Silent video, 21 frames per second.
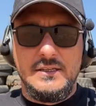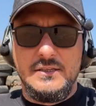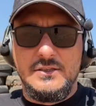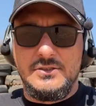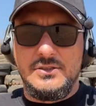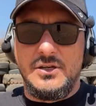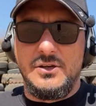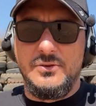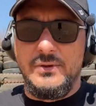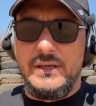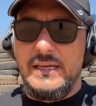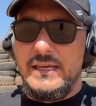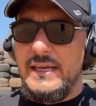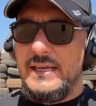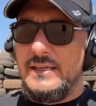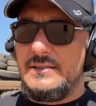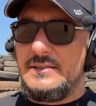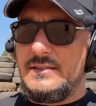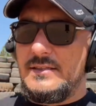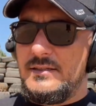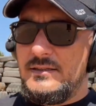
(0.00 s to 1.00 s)
So we
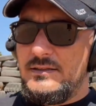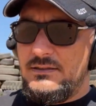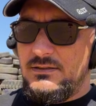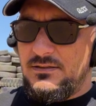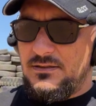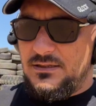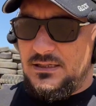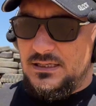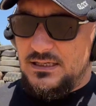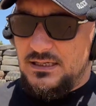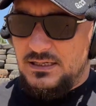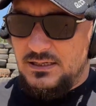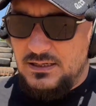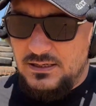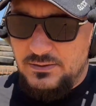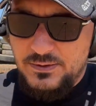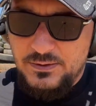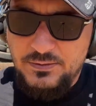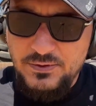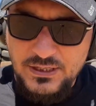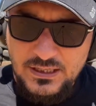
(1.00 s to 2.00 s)
get, let
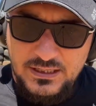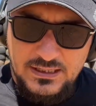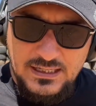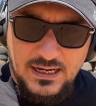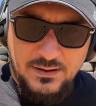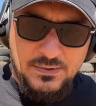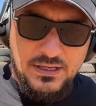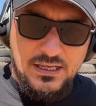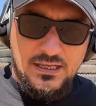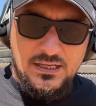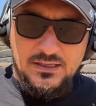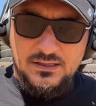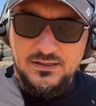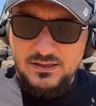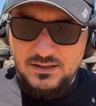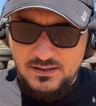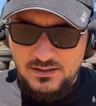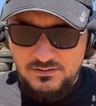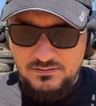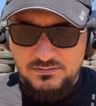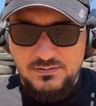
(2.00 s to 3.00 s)
me put a dummy,
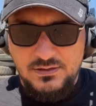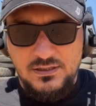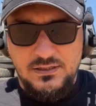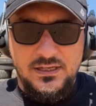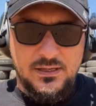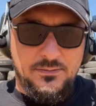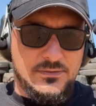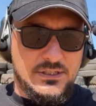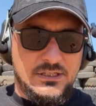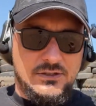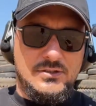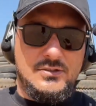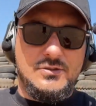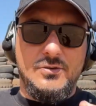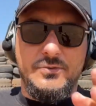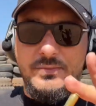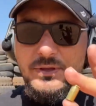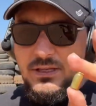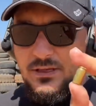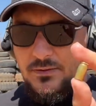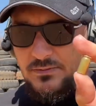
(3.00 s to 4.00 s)
empty
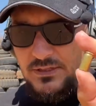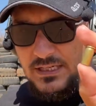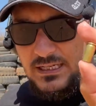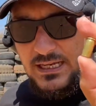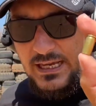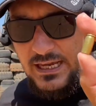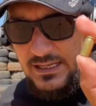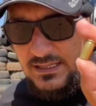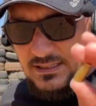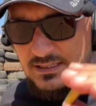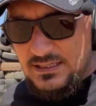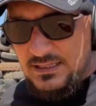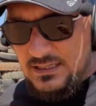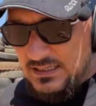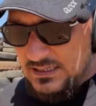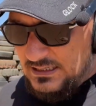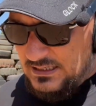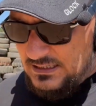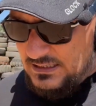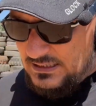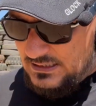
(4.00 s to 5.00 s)
doppy, empty case
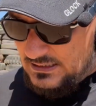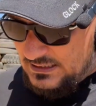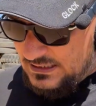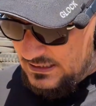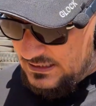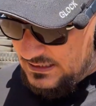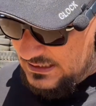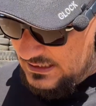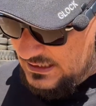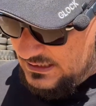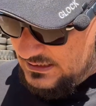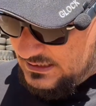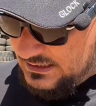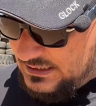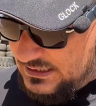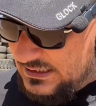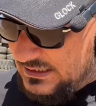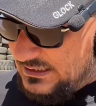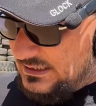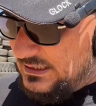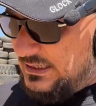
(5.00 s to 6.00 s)
inside the gun so you
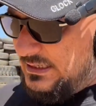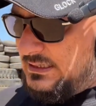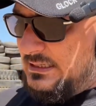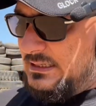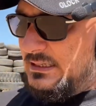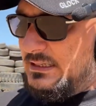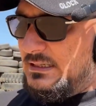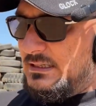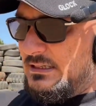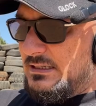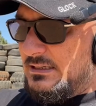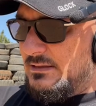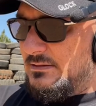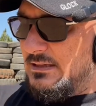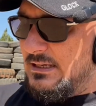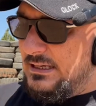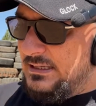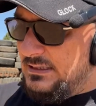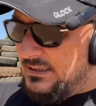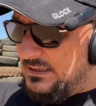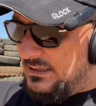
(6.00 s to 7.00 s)
can see it,
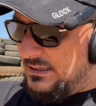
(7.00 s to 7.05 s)
right?